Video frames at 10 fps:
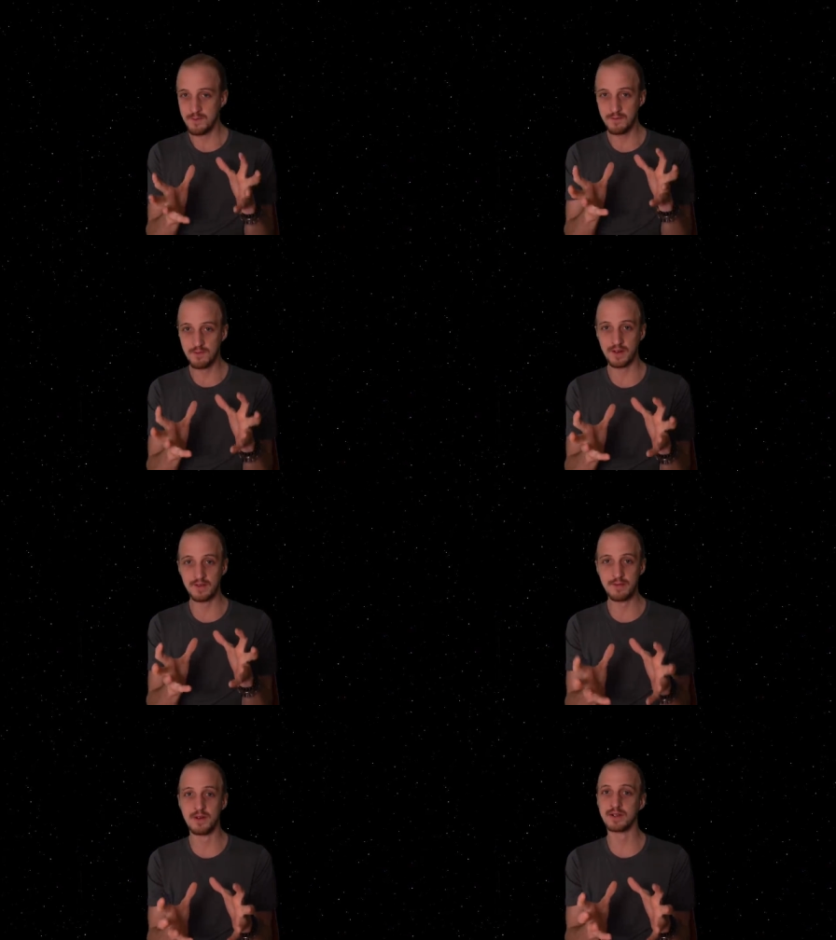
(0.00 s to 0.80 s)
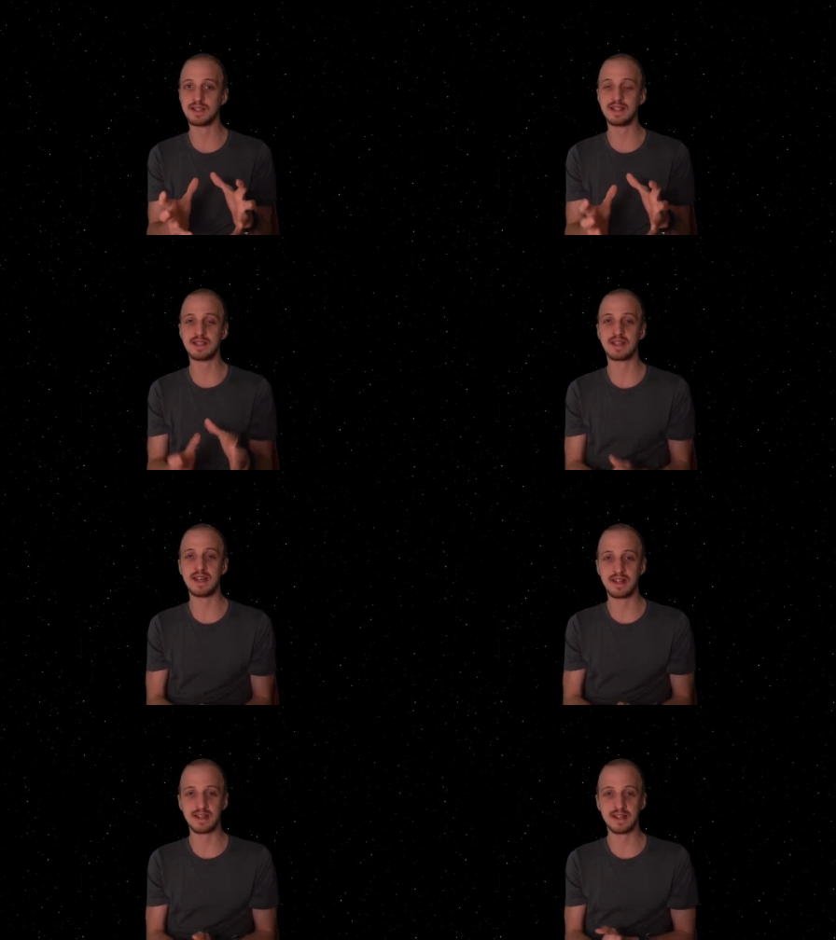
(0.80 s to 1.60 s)
one of the most
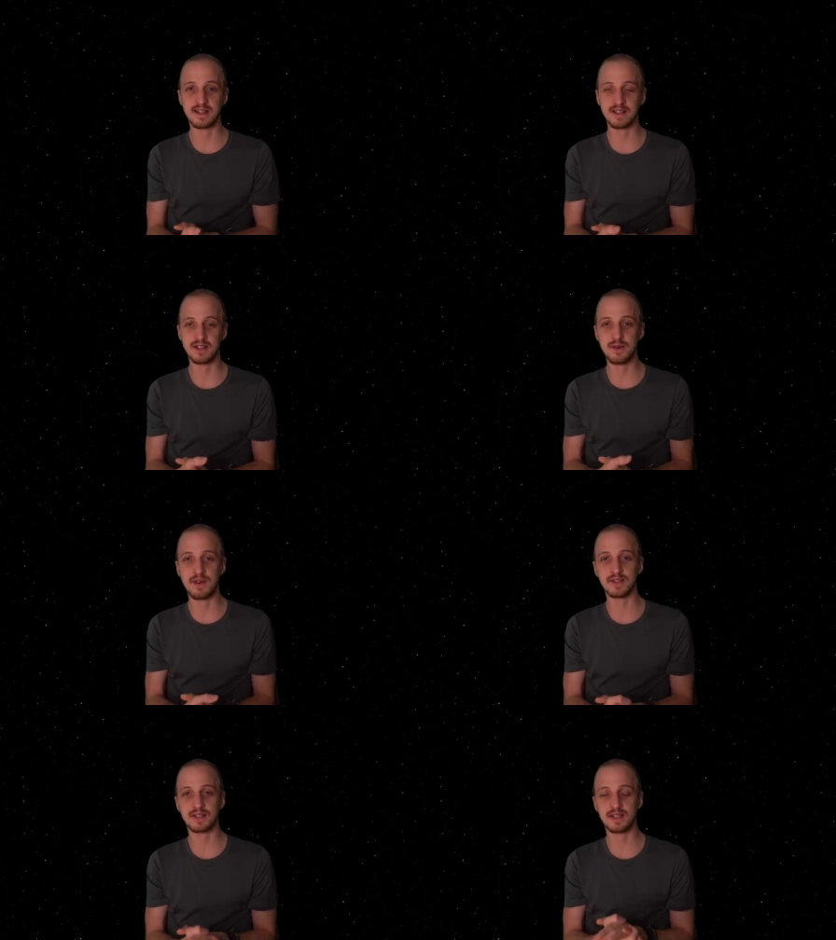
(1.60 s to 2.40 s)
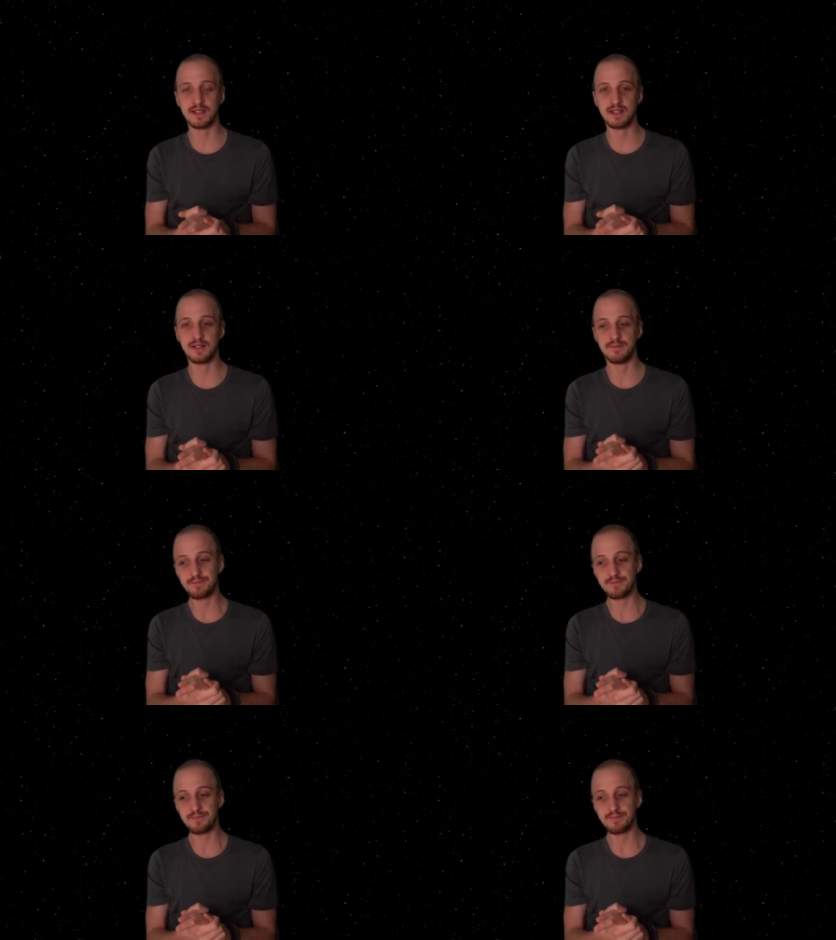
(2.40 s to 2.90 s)
insane things that you ever see.